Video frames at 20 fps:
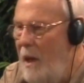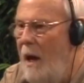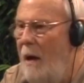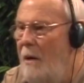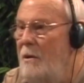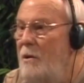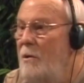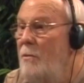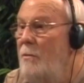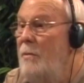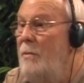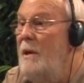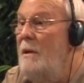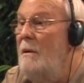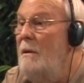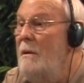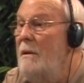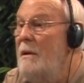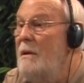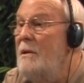how do you
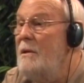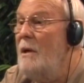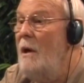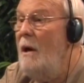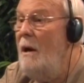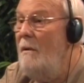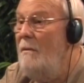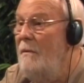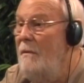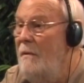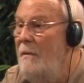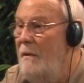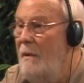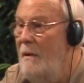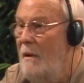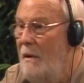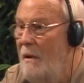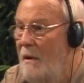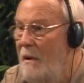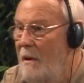peel this off
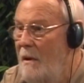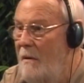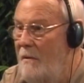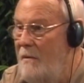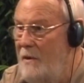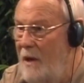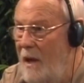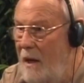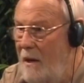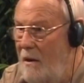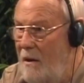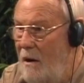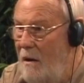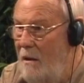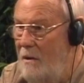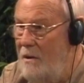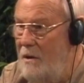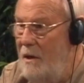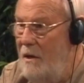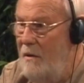of
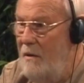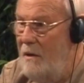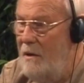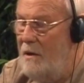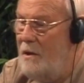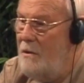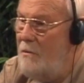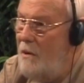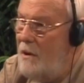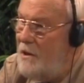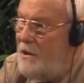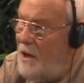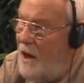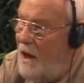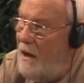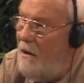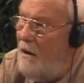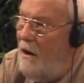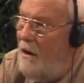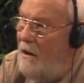psychology? This is what
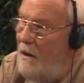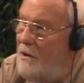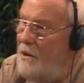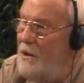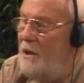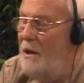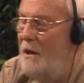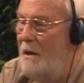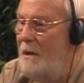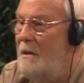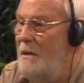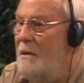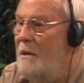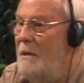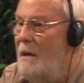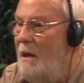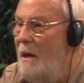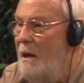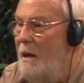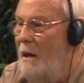psychology
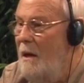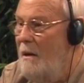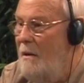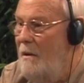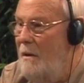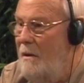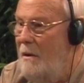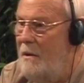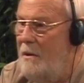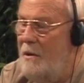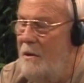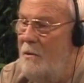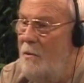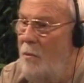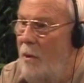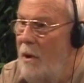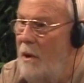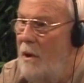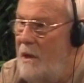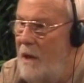is. This is
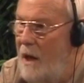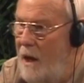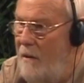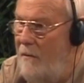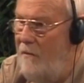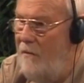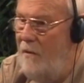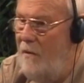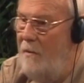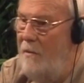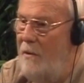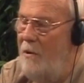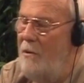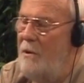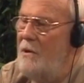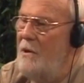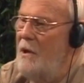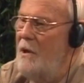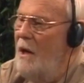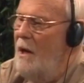where it came from.
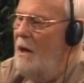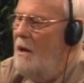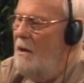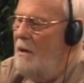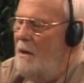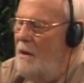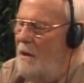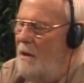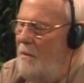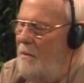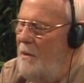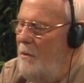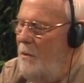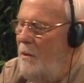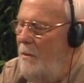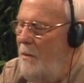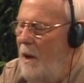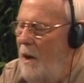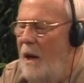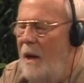Let me
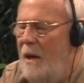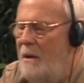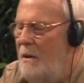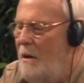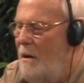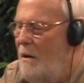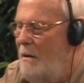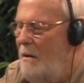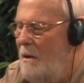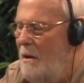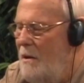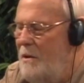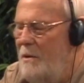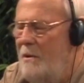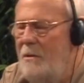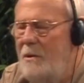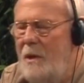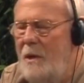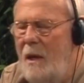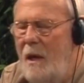remind our
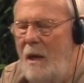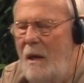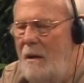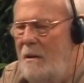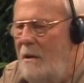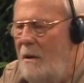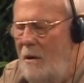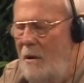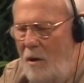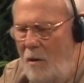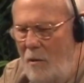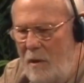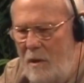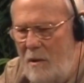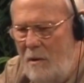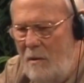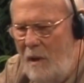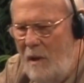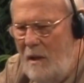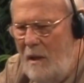listeners again, go
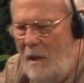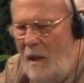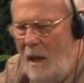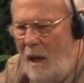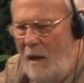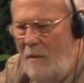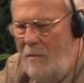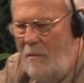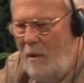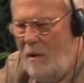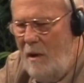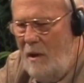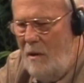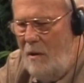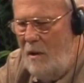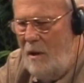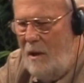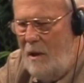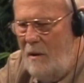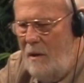into any library,
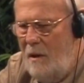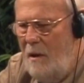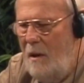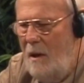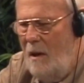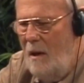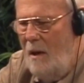look in the